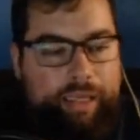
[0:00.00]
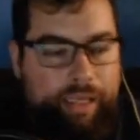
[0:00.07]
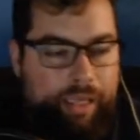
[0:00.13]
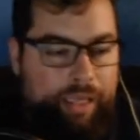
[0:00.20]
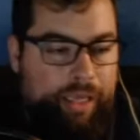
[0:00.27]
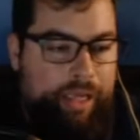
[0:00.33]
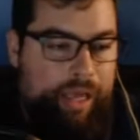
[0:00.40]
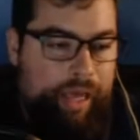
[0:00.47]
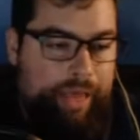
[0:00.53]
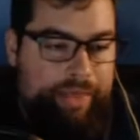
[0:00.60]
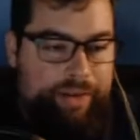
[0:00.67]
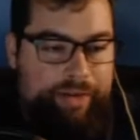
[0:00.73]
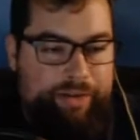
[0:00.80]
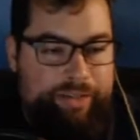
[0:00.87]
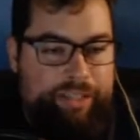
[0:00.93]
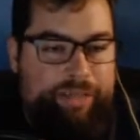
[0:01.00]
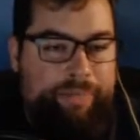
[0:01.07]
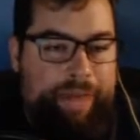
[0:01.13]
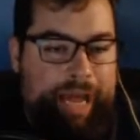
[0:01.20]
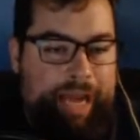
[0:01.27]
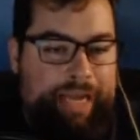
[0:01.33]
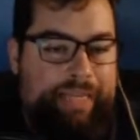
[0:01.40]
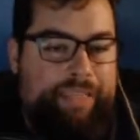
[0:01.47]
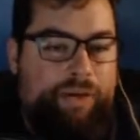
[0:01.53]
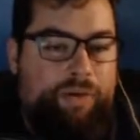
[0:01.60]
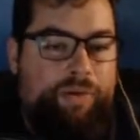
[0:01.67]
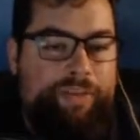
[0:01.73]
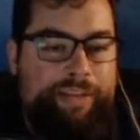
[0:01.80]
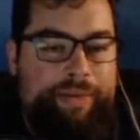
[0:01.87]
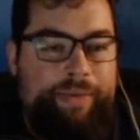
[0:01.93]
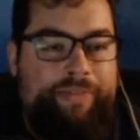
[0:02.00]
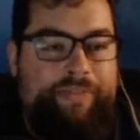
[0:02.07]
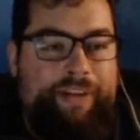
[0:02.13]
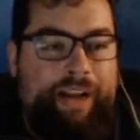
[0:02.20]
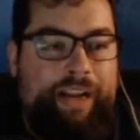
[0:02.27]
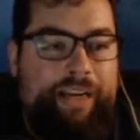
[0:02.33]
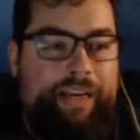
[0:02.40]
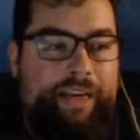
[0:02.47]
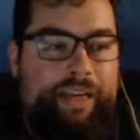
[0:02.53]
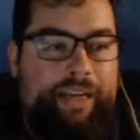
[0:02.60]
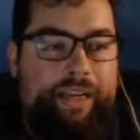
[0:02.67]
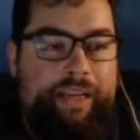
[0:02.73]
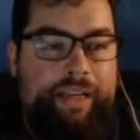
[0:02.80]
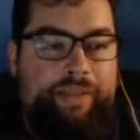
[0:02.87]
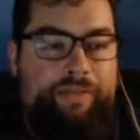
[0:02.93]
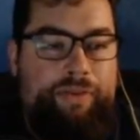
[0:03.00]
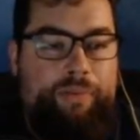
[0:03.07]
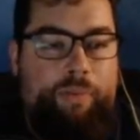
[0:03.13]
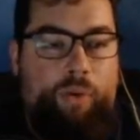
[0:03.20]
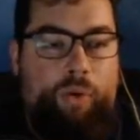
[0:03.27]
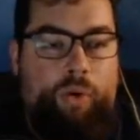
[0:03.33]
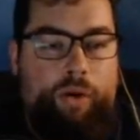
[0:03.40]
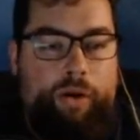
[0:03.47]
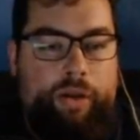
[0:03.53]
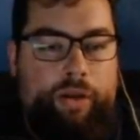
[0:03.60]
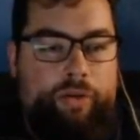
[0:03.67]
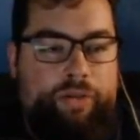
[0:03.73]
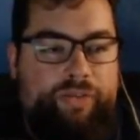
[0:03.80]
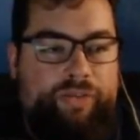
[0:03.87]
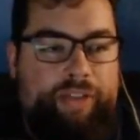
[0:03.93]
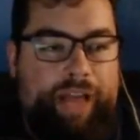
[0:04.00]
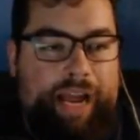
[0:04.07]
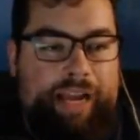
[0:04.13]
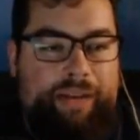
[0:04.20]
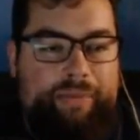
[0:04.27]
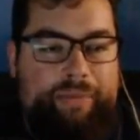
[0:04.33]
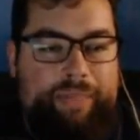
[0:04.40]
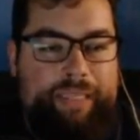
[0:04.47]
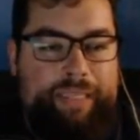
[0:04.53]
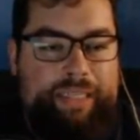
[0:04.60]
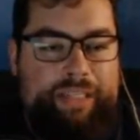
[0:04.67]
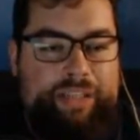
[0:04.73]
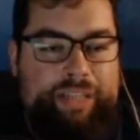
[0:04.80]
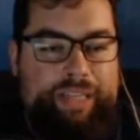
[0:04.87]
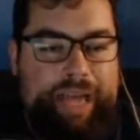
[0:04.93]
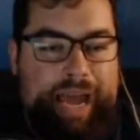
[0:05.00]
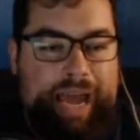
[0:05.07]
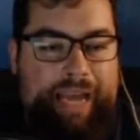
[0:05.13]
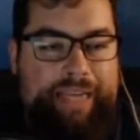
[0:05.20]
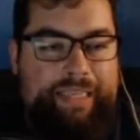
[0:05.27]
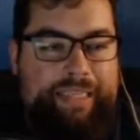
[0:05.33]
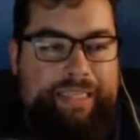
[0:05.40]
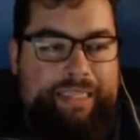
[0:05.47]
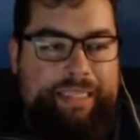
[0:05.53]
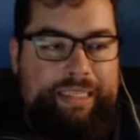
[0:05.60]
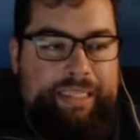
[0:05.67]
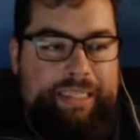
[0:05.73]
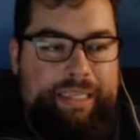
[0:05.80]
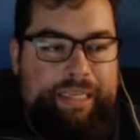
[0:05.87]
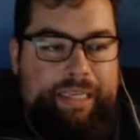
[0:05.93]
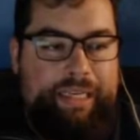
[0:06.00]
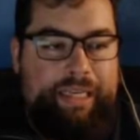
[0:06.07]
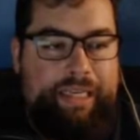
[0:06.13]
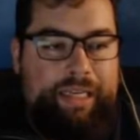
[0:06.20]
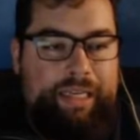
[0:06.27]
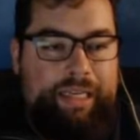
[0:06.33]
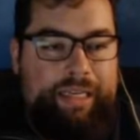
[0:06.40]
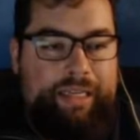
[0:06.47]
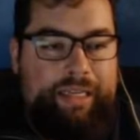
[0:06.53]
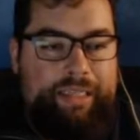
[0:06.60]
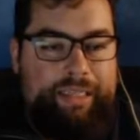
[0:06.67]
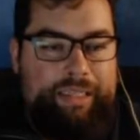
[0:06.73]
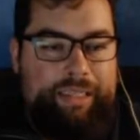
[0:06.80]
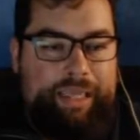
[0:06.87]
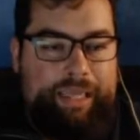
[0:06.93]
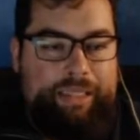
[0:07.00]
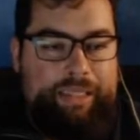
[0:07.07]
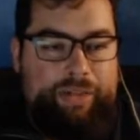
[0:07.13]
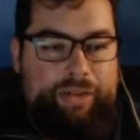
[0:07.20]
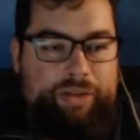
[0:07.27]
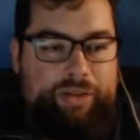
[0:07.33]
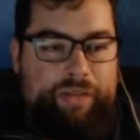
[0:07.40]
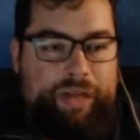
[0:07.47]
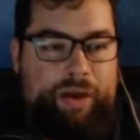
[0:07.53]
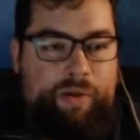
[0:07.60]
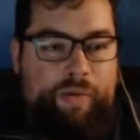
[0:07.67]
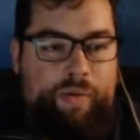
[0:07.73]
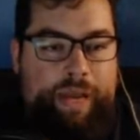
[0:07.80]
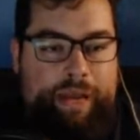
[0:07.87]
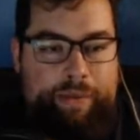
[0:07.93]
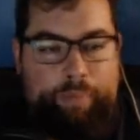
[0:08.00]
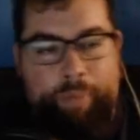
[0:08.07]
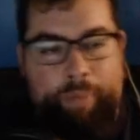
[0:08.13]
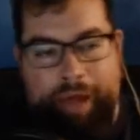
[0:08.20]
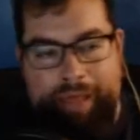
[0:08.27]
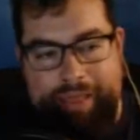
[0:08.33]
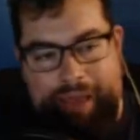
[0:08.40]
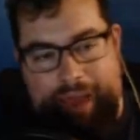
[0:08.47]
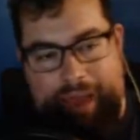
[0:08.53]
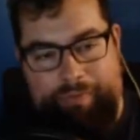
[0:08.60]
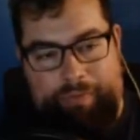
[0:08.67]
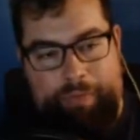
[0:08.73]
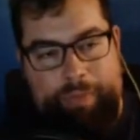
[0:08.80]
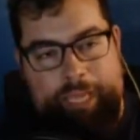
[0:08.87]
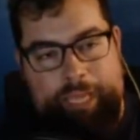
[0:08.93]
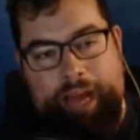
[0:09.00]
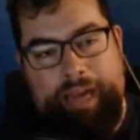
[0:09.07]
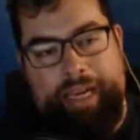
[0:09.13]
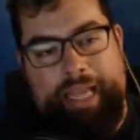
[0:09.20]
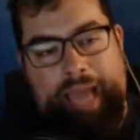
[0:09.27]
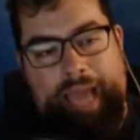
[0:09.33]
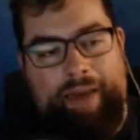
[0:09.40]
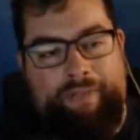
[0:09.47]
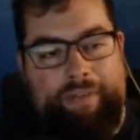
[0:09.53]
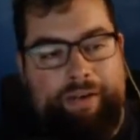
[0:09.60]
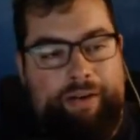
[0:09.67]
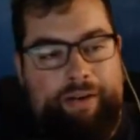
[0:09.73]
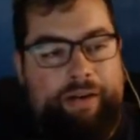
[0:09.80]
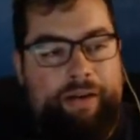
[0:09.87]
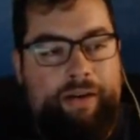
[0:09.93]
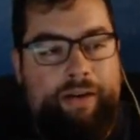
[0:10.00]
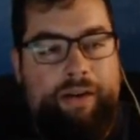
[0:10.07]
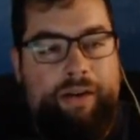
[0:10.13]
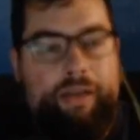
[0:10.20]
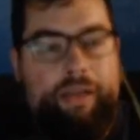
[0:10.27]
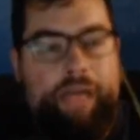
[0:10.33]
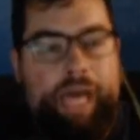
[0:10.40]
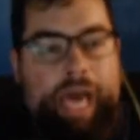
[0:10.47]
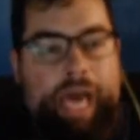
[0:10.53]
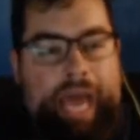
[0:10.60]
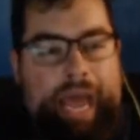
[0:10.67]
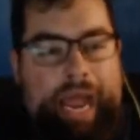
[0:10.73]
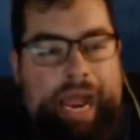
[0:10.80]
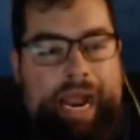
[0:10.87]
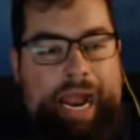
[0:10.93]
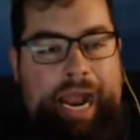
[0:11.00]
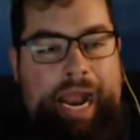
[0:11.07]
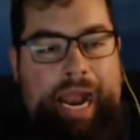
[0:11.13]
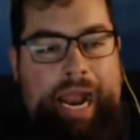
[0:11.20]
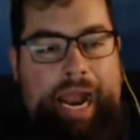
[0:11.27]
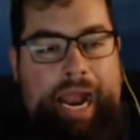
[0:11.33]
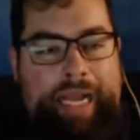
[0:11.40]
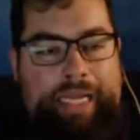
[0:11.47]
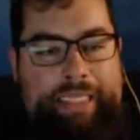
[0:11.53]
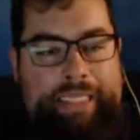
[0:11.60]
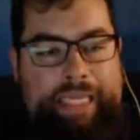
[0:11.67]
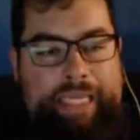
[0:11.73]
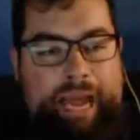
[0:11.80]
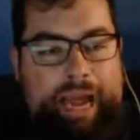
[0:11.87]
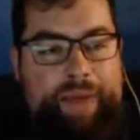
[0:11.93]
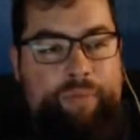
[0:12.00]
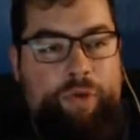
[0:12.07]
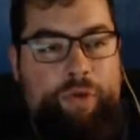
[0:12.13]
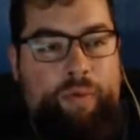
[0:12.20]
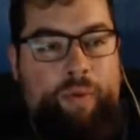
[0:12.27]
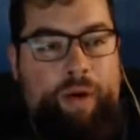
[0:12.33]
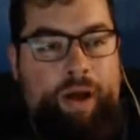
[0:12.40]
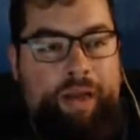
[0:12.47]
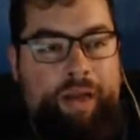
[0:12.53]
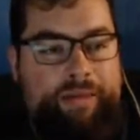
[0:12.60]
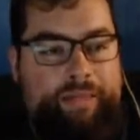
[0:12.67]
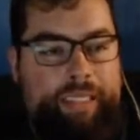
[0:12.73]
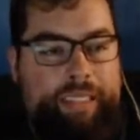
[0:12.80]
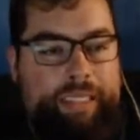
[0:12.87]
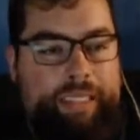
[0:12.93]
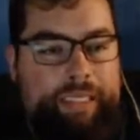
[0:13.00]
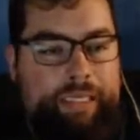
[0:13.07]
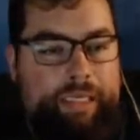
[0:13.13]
And there's some ice. Hopefully we find even more useful items than just ice. Since, as it turns out, we can buy that from the odd gaffer anytime we want.